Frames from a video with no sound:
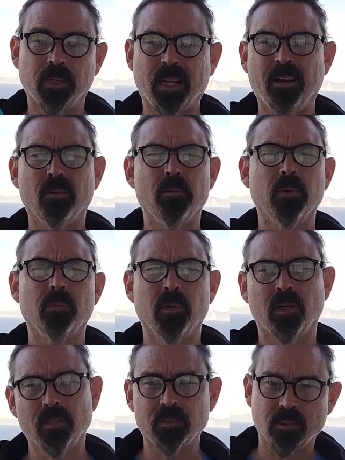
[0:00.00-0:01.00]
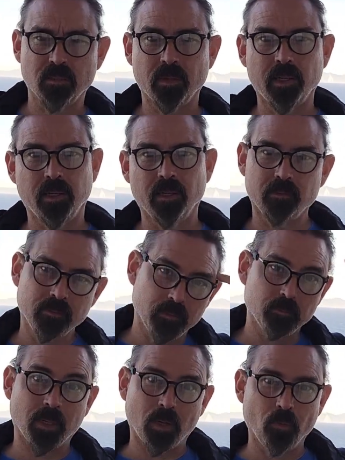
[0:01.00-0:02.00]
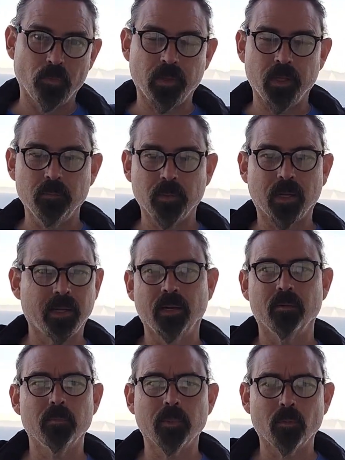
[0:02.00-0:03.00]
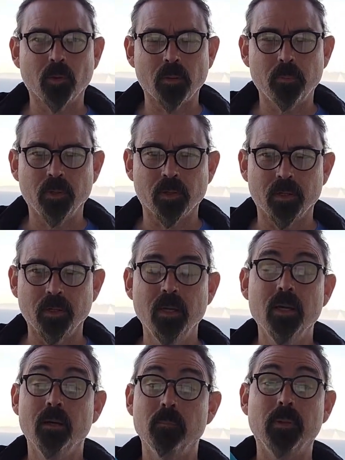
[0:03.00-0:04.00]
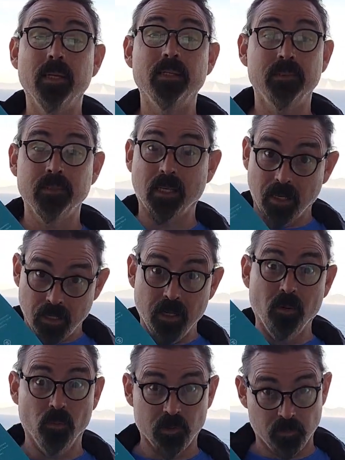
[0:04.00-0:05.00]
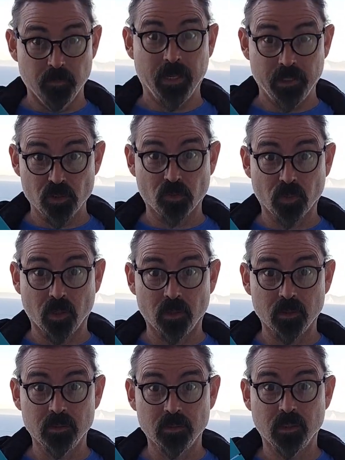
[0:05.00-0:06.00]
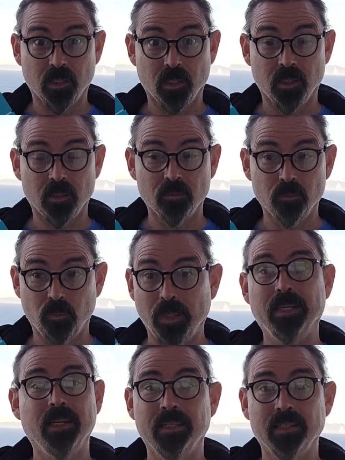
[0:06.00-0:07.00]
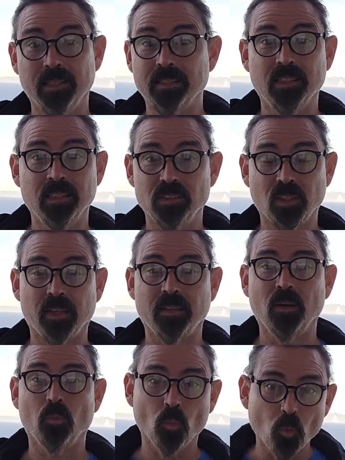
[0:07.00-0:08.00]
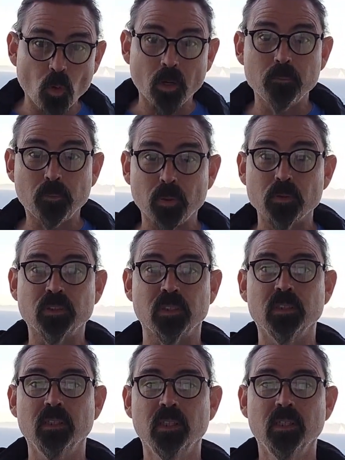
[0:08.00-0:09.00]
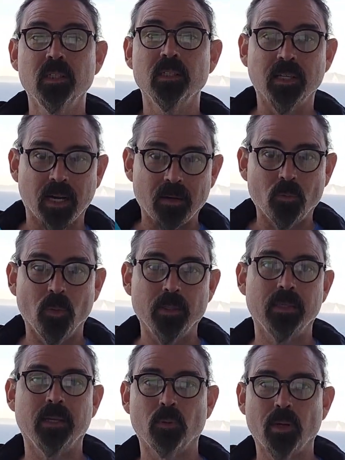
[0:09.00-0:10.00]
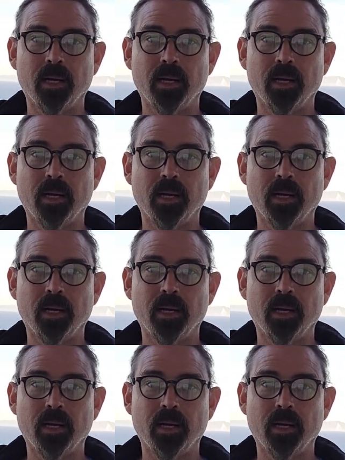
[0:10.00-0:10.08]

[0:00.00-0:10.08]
can't remember honestly right now, my own thing, but I can't remember what I put on it. But it was major wrong. We didn't get to enjoy. I think one person got what they